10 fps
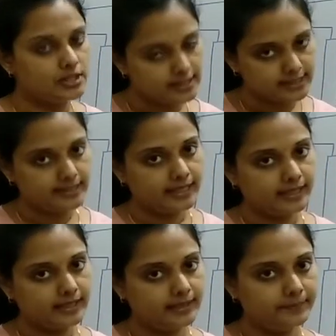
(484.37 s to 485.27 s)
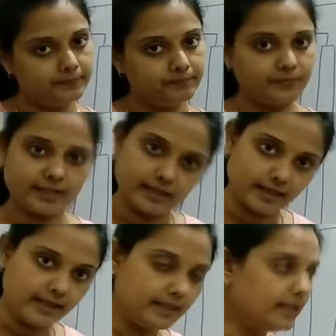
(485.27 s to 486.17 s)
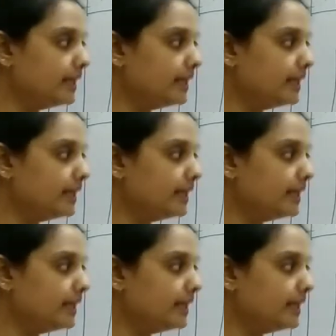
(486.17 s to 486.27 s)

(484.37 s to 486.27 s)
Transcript: state, right?